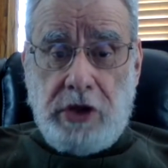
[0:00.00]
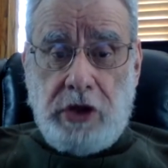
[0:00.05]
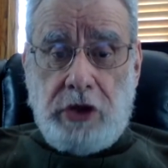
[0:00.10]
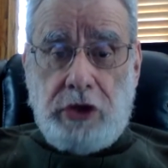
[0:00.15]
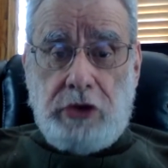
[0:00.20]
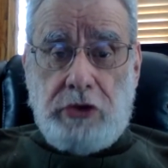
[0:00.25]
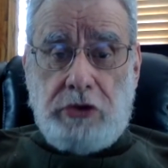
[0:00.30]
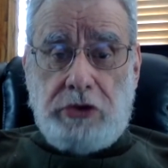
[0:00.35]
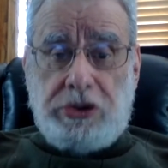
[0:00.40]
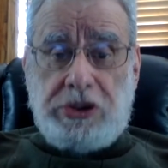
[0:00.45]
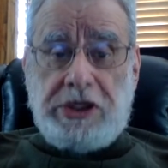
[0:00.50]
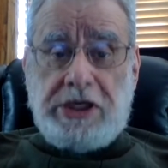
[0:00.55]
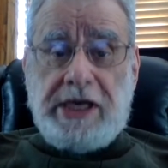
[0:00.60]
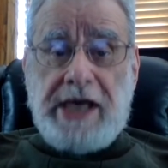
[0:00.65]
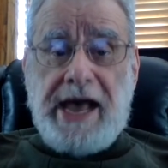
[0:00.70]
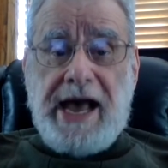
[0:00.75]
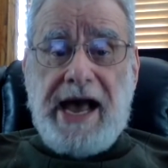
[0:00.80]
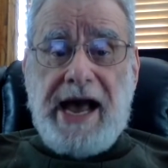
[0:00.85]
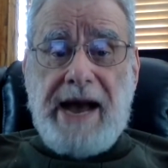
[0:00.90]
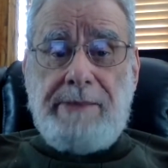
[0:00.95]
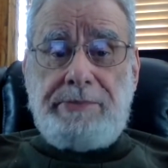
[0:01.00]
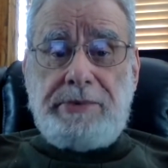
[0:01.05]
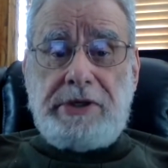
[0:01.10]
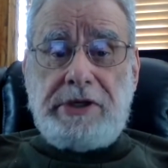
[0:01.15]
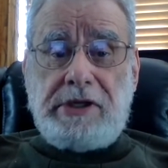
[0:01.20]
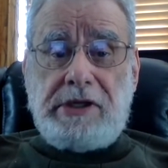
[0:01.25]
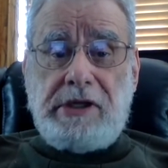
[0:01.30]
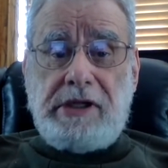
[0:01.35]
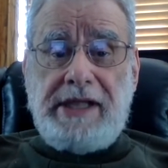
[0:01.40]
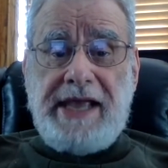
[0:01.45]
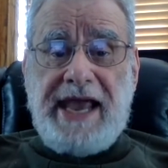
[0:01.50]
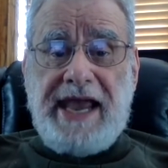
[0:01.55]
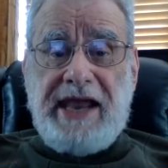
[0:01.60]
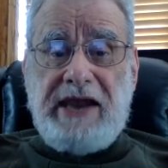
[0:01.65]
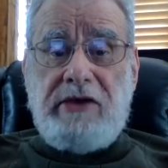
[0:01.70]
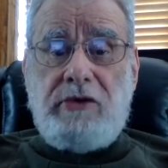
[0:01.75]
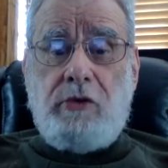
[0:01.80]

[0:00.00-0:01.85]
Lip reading: using optical head